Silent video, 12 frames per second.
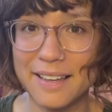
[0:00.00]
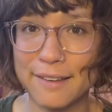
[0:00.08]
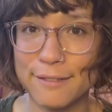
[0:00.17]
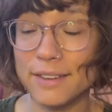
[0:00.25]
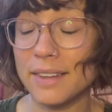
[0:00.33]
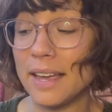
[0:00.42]

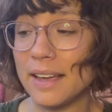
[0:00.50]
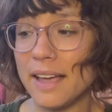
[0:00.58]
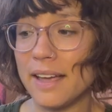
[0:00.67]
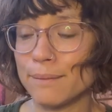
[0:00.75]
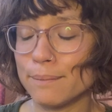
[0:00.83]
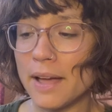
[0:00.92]
I feel like
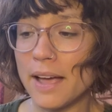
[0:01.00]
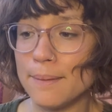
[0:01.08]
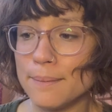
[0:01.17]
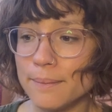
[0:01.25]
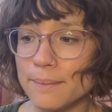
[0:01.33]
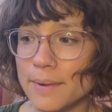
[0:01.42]
I,
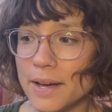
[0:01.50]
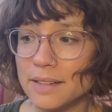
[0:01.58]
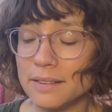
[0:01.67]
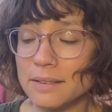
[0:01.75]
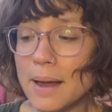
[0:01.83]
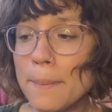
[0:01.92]
I'm
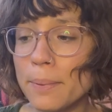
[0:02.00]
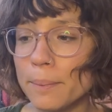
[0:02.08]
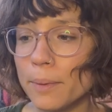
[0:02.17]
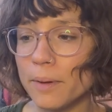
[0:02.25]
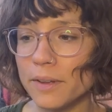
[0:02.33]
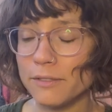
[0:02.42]

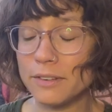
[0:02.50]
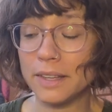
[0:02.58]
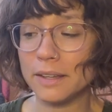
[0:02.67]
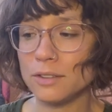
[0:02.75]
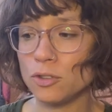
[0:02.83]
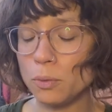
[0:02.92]
unstoppable. I feel
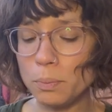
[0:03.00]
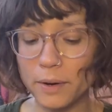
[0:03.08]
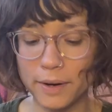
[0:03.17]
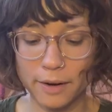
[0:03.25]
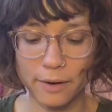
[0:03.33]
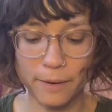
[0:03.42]
like a
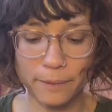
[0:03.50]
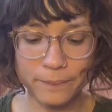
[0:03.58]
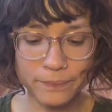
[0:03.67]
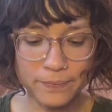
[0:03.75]
superhero.